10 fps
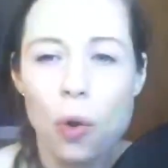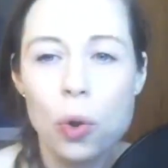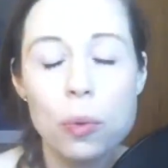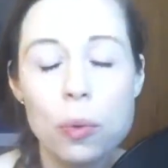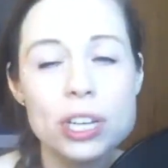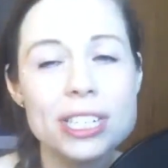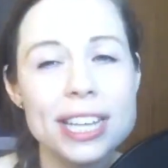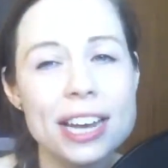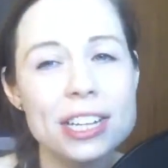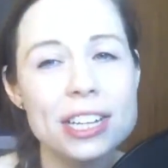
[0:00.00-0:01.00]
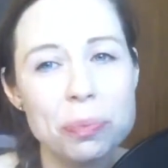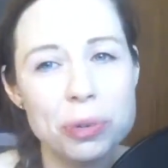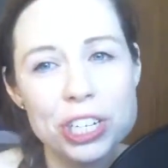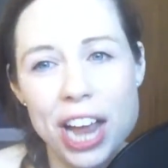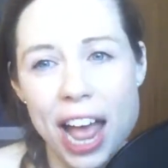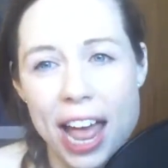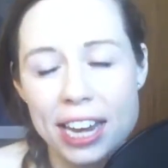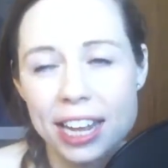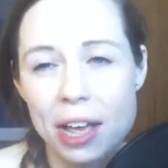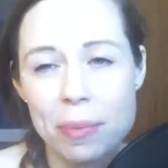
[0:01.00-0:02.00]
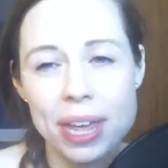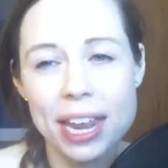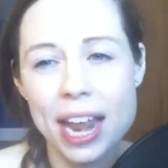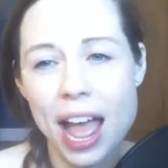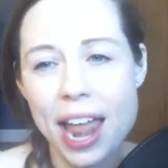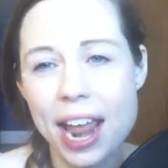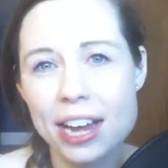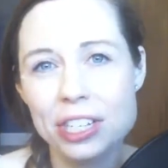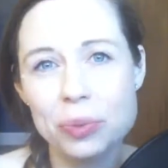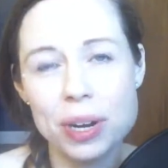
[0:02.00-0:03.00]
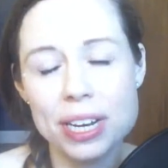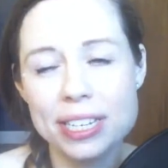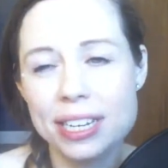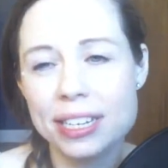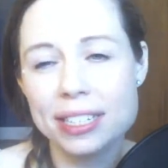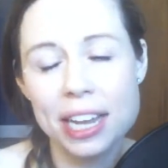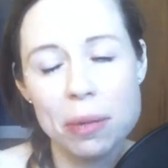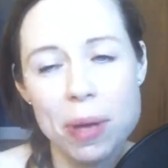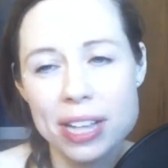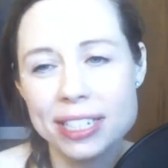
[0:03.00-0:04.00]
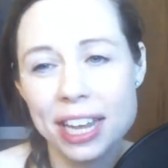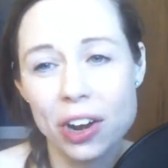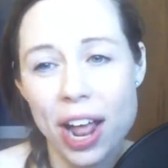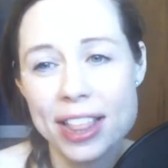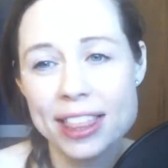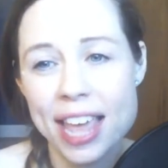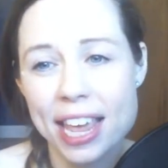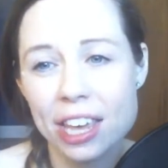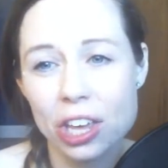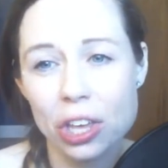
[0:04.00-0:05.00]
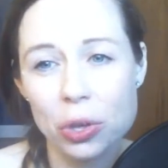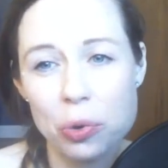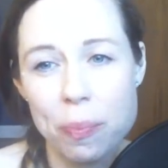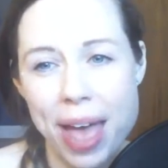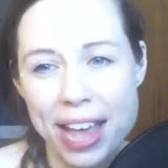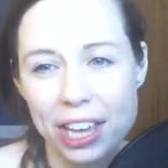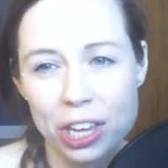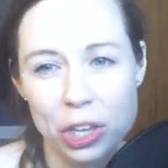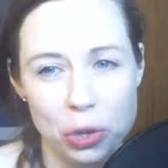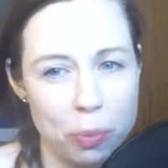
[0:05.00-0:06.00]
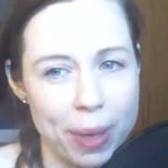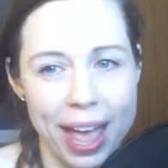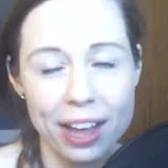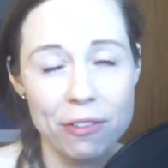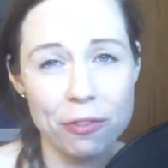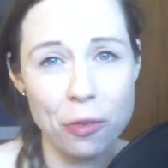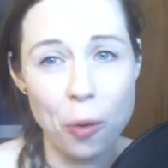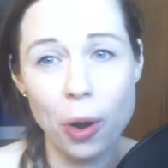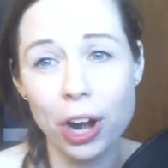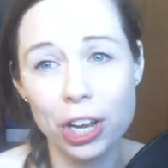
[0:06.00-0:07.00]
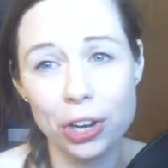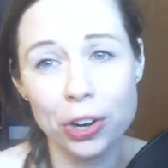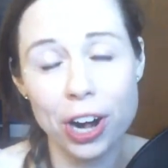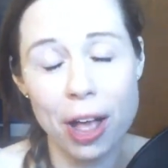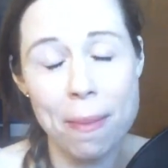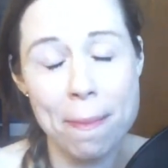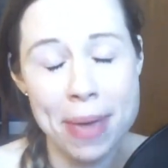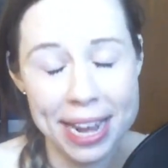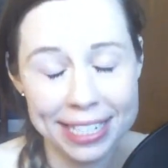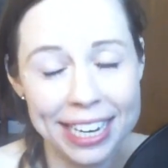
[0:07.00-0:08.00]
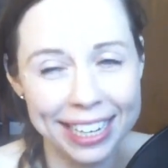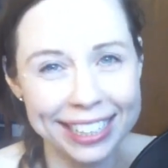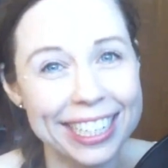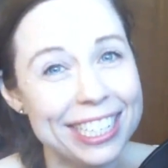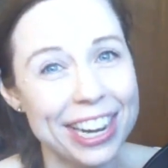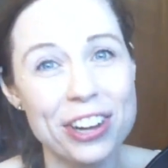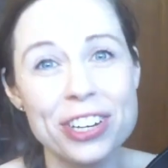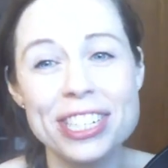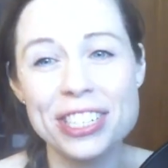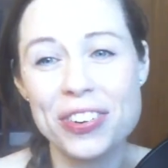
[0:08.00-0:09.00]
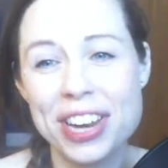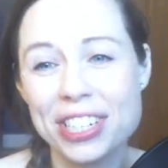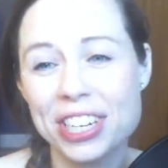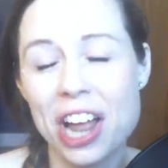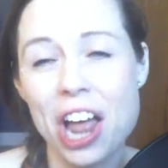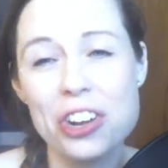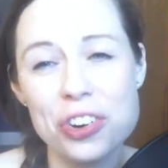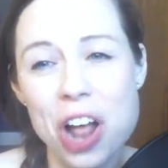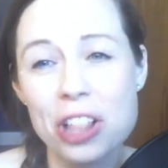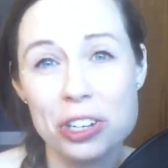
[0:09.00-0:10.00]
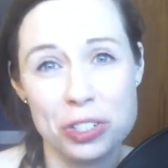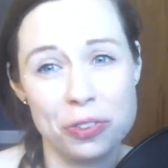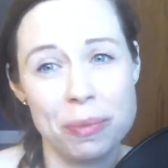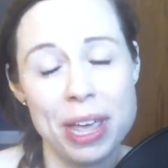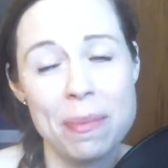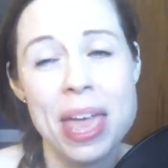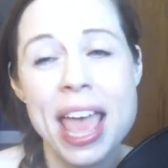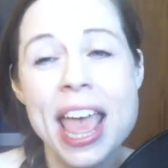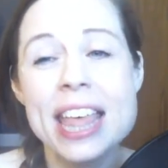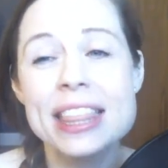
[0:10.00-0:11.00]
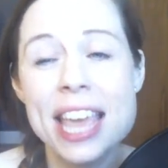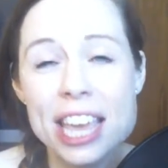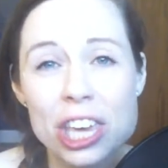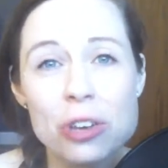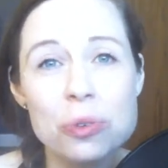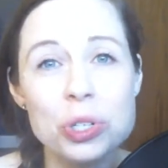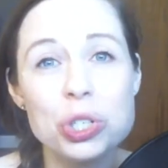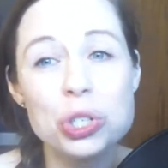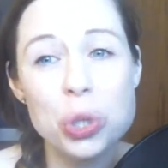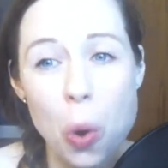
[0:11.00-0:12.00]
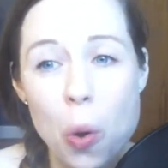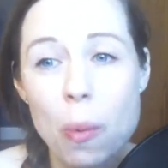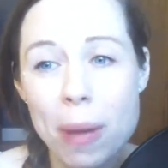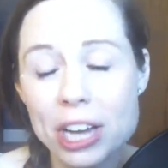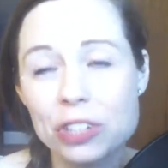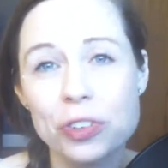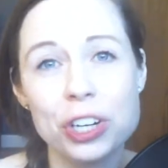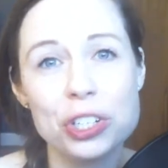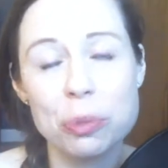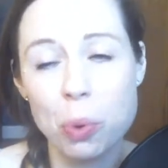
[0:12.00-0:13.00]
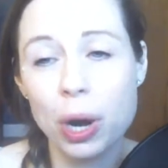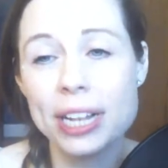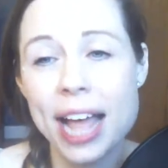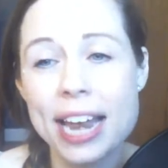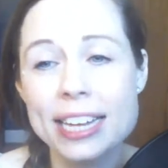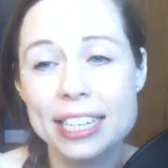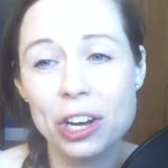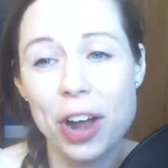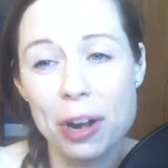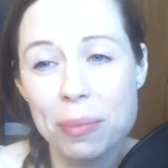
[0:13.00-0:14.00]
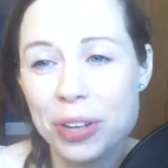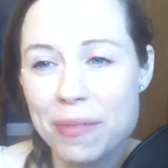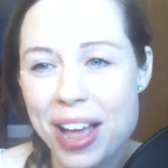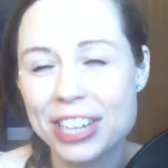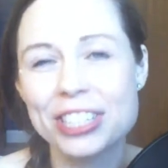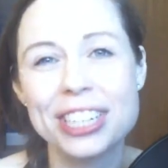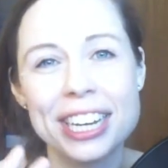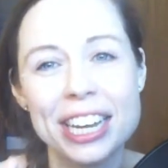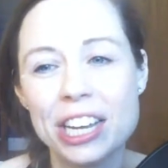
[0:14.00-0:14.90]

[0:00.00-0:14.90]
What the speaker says: Well, we just had a super chat come in, and I just wanted to take a pause here and thank Quebec for your amazingly generous donation, $100 from him. Thank you so much for your support. That is incredible. I'm actually